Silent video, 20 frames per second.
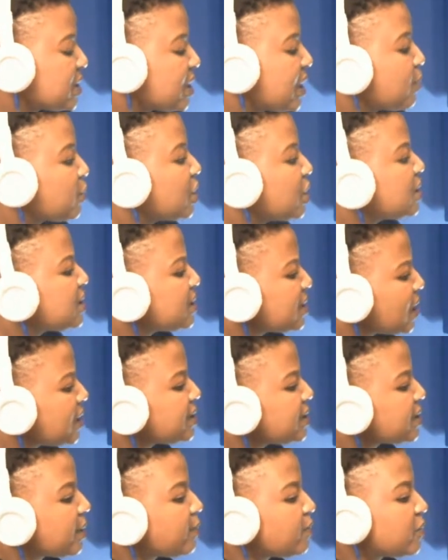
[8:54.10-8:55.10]
And I'm going to say
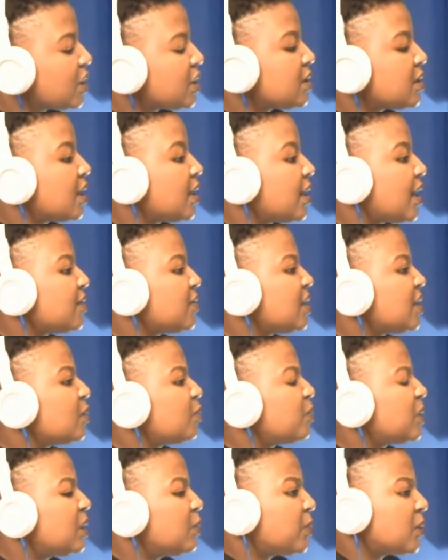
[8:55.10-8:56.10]
something that I think
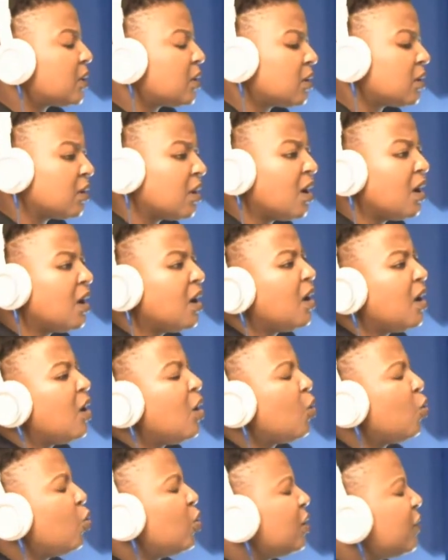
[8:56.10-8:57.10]
people
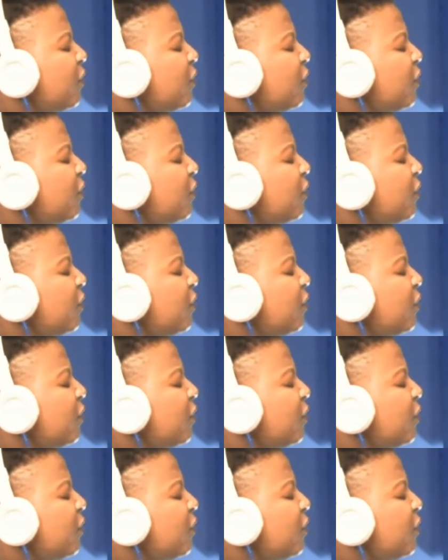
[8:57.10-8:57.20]
will